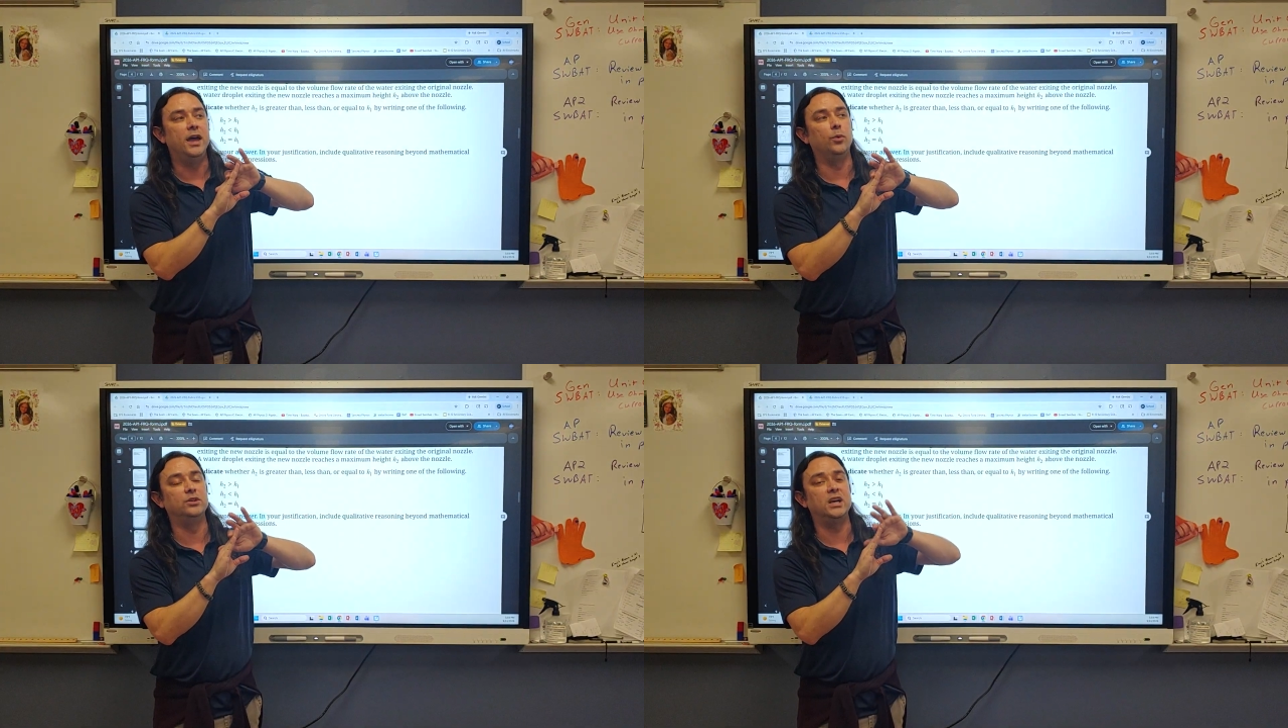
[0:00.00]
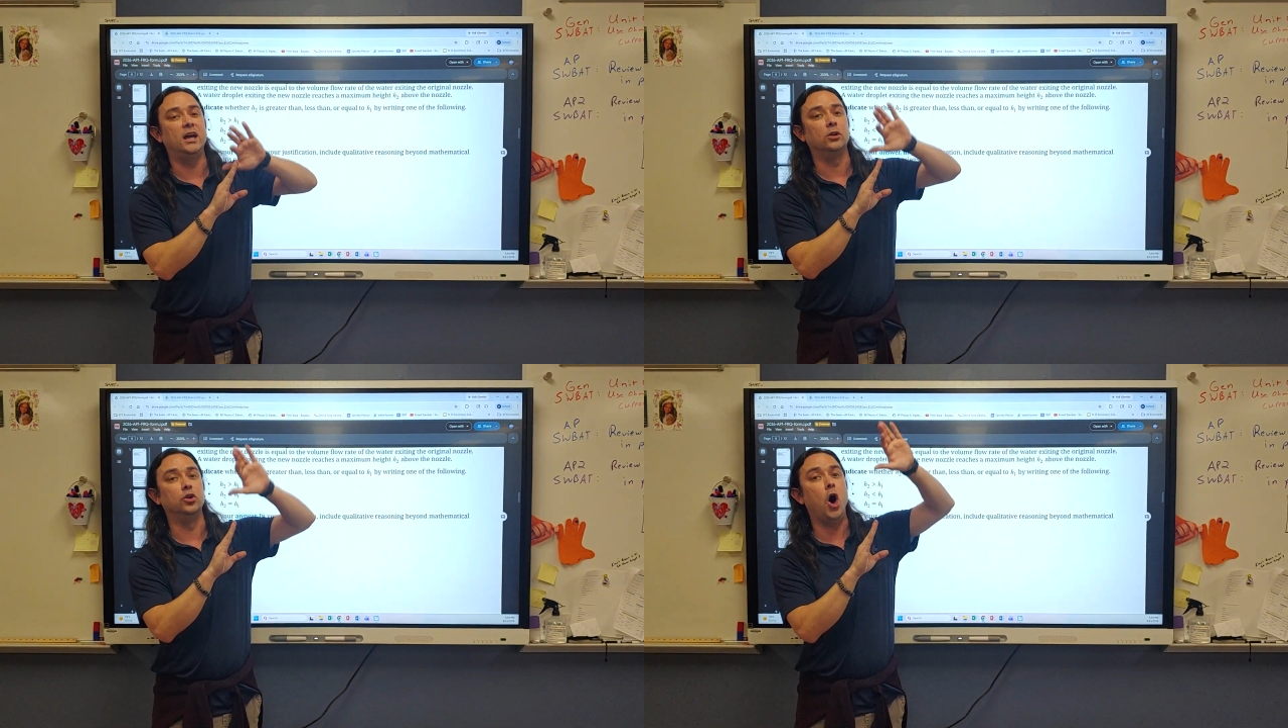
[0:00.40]
it would
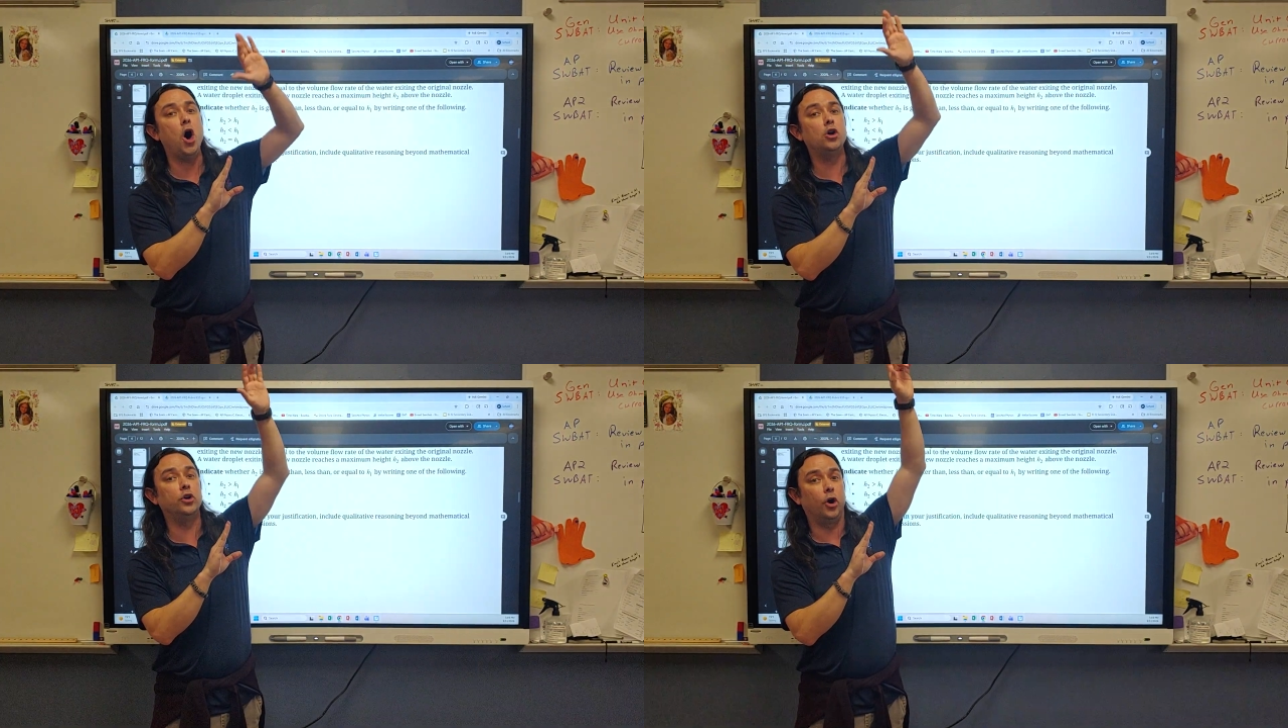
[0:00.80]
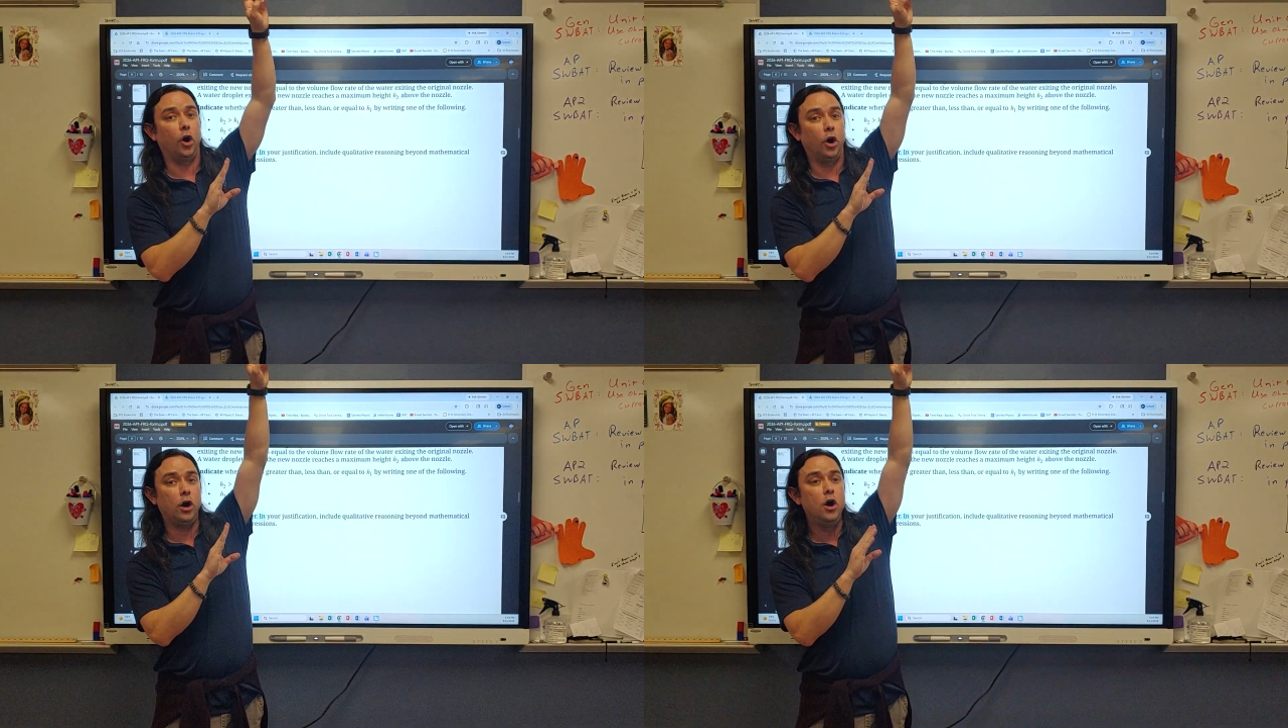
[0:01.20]
take
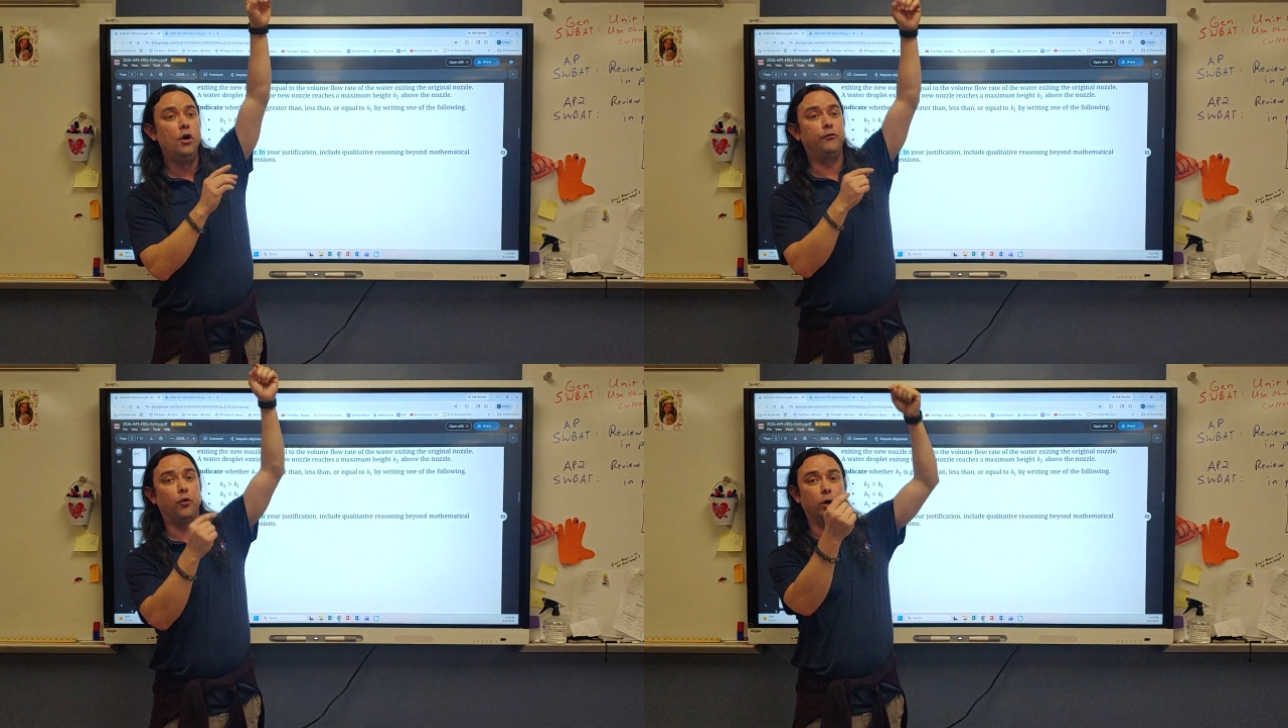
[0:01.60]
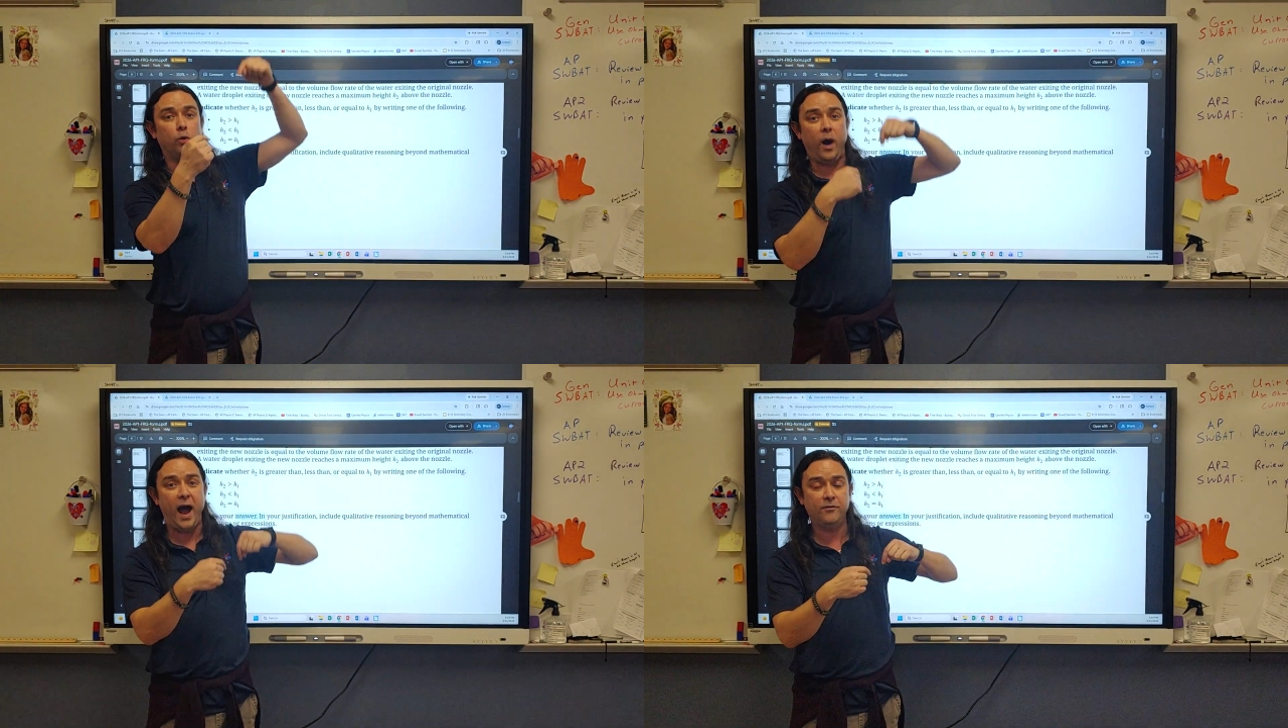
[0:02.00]
longer for
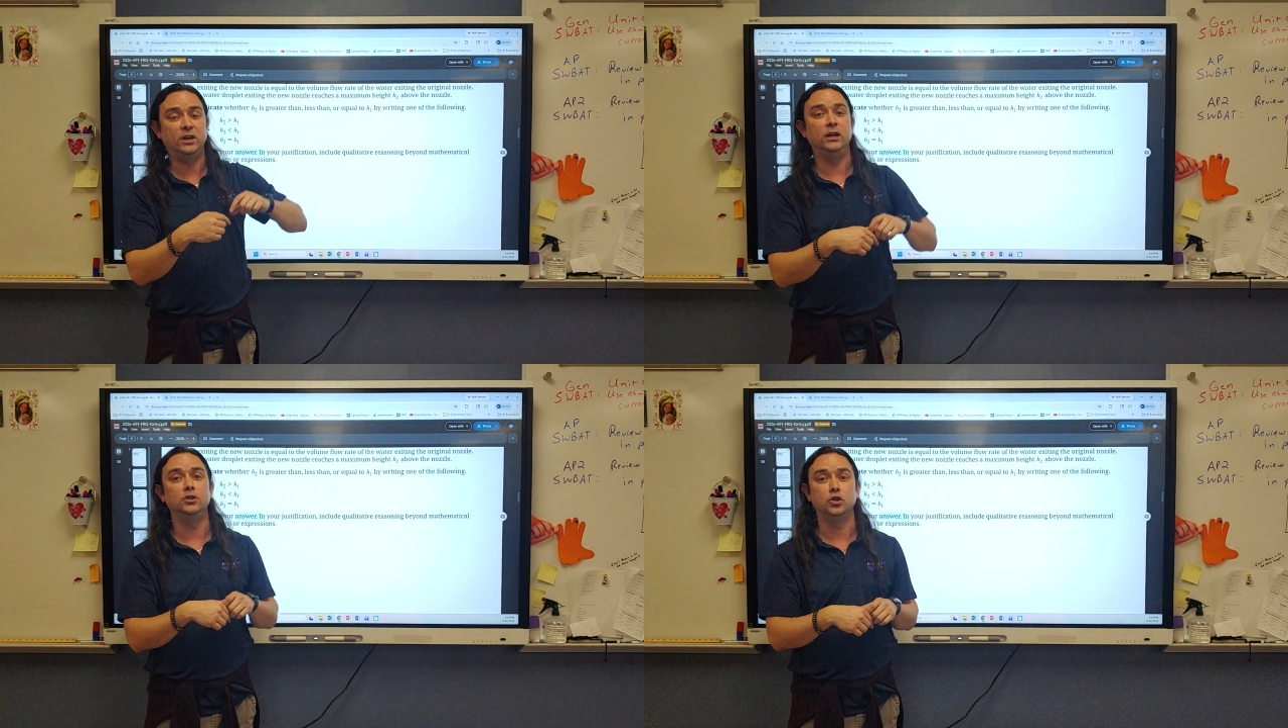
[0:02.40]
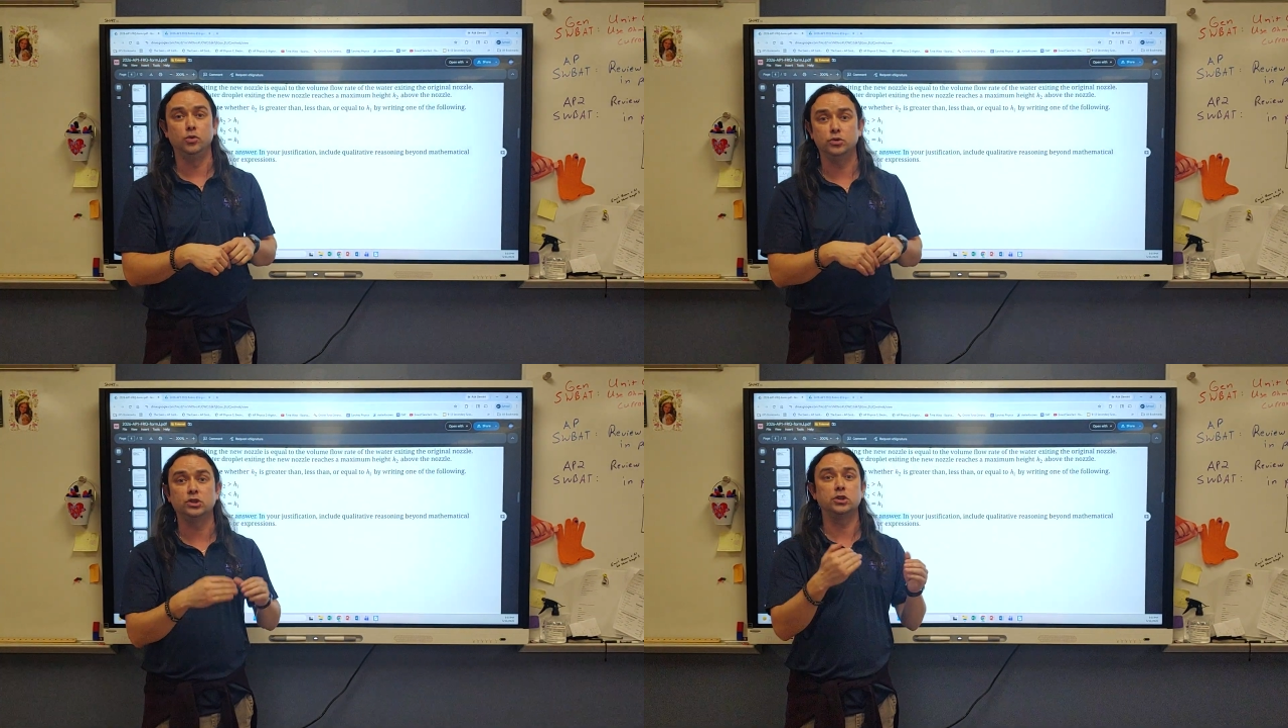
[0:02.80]
gravity
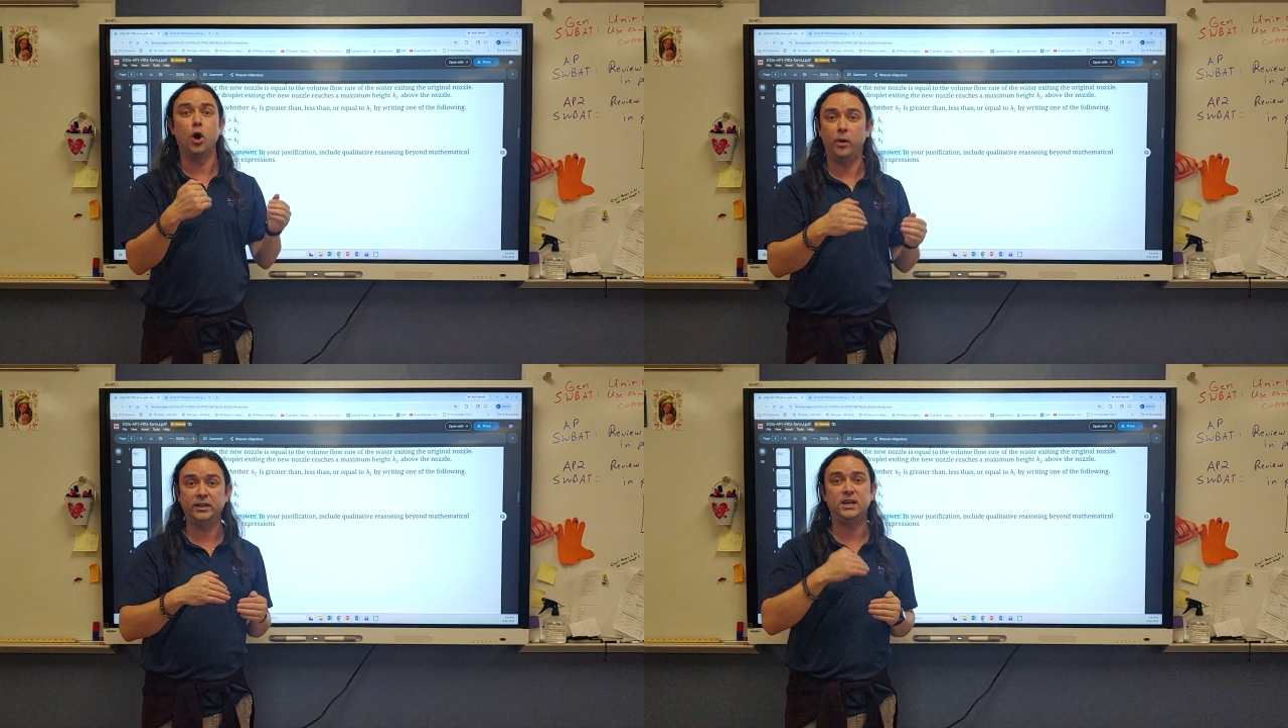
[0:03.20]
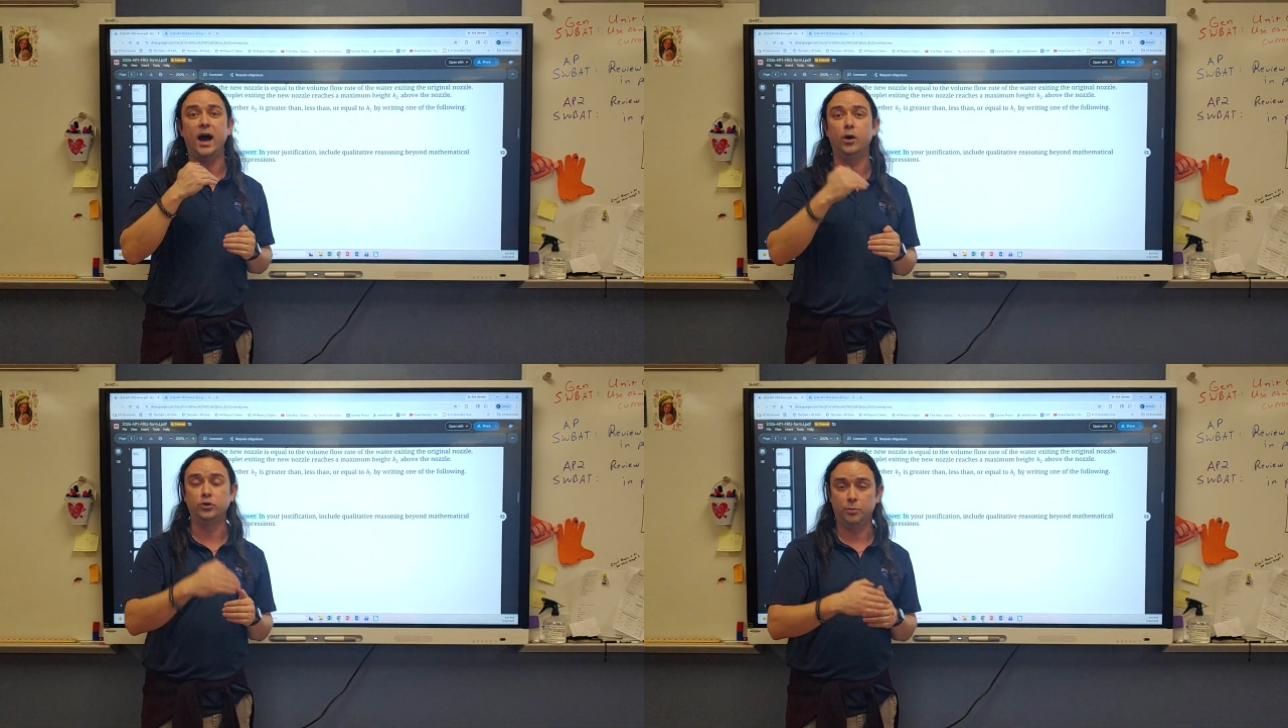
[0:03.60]
to slow it down